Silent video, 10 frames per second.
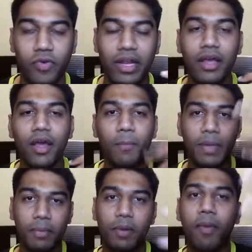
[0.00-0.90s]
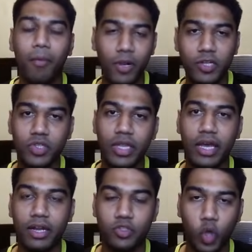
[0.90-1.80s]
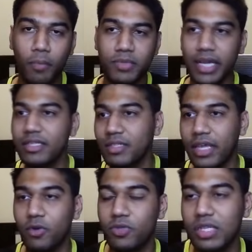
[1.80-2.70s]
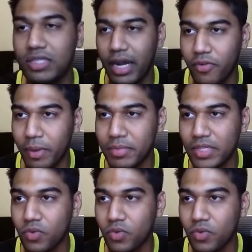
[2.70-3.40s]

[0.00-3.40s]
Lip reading: when people publish their job sites, they use these of websites.